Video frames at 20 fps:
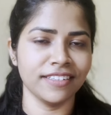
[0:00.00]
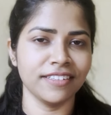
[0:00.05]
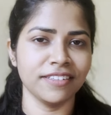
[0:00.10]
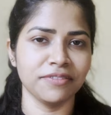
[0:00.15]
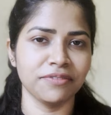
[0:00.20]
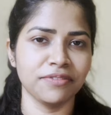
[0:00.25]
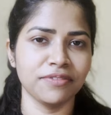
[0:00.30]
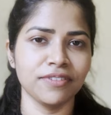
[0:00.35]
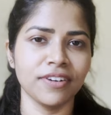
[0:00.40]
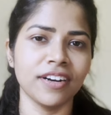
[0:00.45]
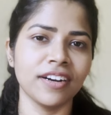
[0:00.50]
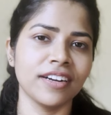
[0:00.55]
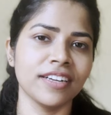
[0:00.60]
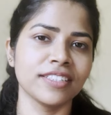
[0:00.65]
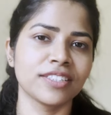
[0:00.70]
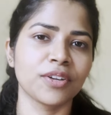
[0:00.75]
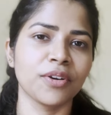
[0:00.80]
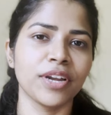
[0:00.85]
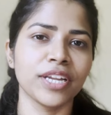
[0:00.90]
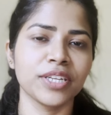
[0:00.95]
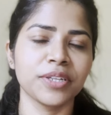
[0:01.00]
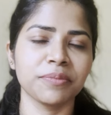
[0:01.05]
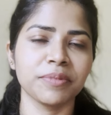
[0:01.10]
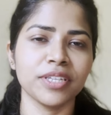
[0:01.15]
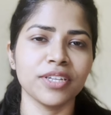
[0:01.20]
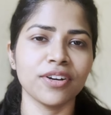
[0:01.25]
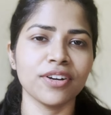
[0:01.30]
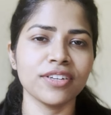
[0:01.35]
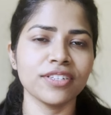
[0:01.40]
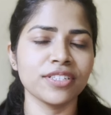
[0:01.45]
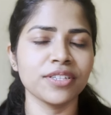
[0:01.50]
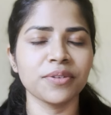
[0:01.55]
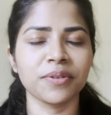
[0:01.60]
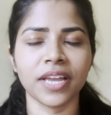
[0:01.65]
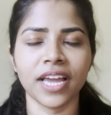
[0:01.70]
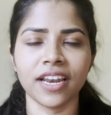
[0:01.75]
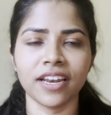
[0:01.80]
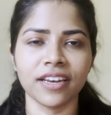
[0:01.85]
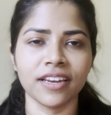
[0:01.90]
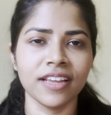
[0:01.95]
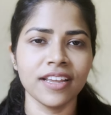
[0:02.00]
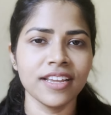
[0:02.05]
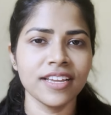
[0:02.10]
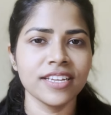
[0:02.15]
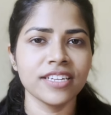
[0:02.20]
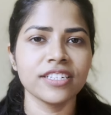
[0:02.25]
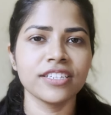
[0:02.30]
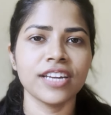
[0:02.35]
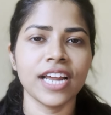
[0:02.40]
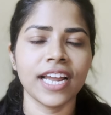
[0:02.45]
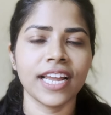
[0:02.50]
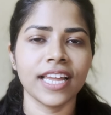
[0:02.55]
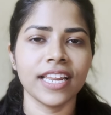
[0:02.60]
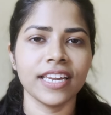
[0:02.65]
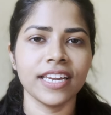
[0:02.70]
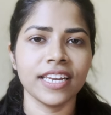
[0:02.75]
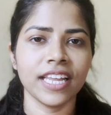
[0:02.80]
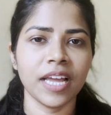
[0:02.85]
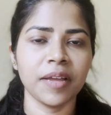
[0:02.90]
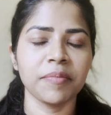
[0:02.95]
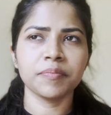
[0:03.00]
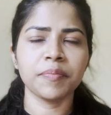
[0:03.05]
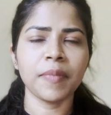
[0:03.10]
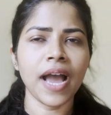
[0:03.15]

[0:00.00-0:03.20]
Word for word: If uh, it's going to be yours, you can track anytime.